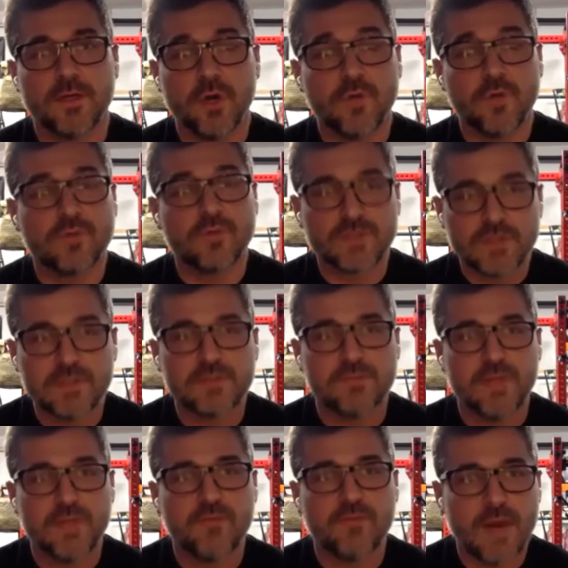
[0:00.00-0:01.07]
overseas
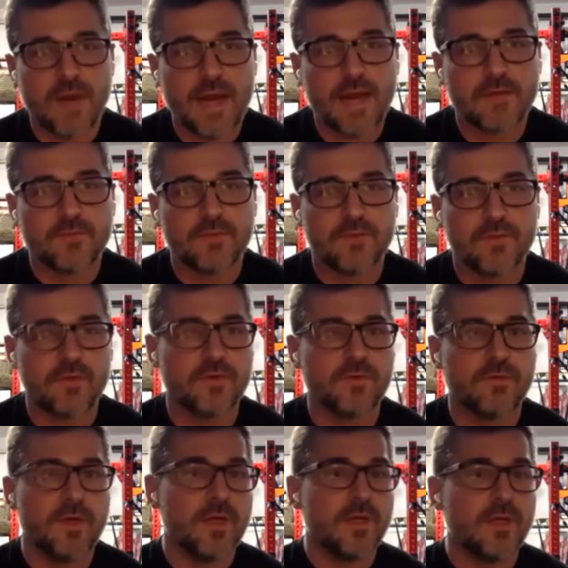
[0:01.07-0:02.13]
made racks, whether
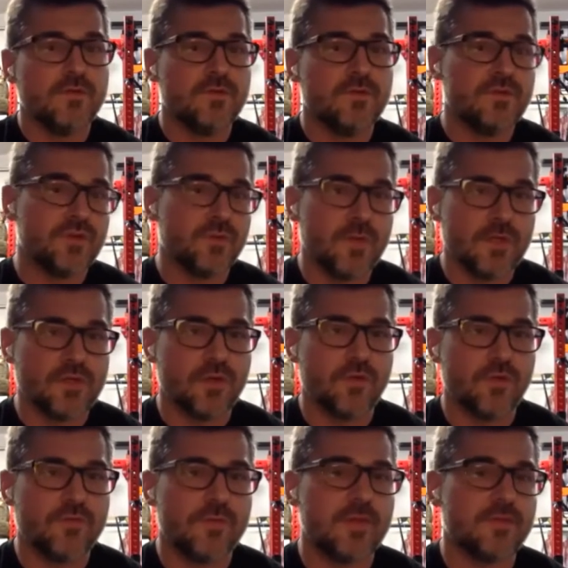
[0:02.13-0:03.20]
you're 2-inch
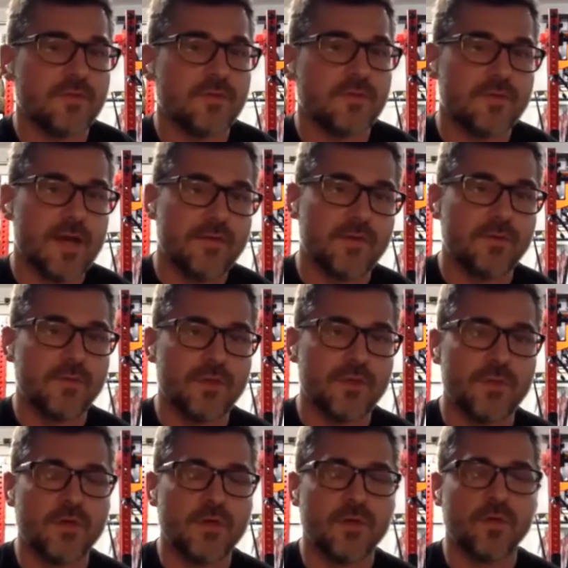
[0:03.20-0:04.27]
hole spacing or 500
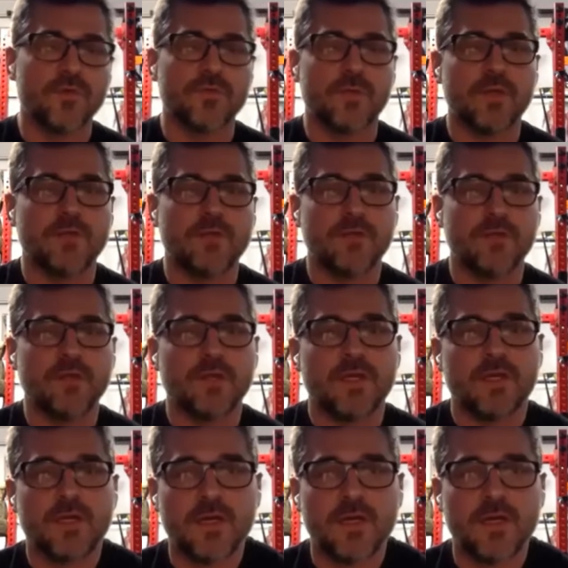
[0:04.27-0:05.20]
millimeter hole spacing,